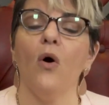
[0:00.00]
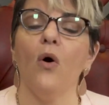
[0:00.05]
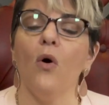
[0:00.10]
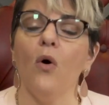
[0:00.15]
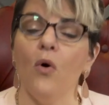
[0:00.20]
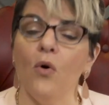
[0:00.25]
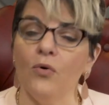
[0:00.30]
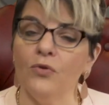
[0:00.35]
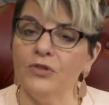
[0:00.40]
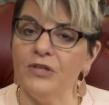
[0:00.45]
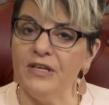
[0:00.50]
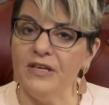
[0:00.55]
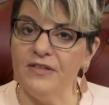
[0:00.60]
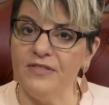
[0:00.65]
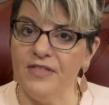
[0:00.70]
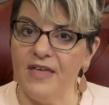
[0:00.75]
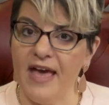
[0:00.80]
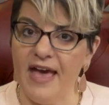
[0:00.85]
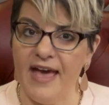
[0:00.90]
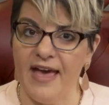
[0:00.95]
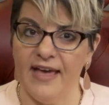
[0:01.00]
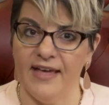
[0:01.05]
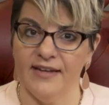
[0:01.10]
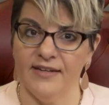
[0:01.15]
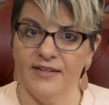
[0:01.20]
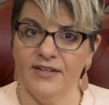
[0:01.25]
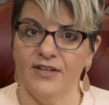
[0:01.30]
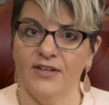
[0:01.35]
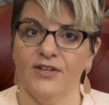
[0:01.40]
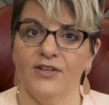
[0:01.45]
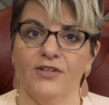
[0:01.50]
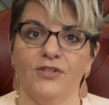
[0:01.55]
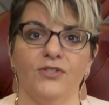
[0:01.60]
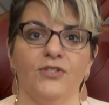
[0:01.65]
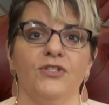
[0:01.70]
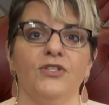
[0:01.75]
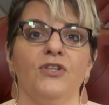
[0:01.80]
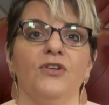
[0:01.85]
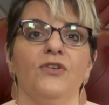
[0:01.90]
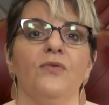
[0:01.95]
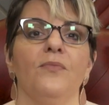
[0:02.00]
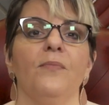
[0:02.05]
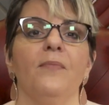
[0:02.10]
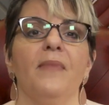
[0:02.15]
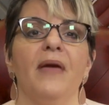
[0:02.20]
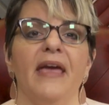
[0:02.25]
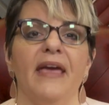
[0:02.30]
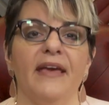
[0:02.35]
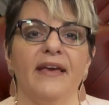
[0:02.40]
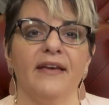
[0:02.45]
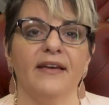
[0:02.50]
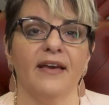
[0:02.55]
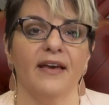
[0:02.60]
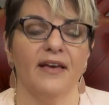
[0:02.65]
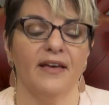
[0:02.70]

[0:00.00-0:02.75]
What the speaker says: only then do you make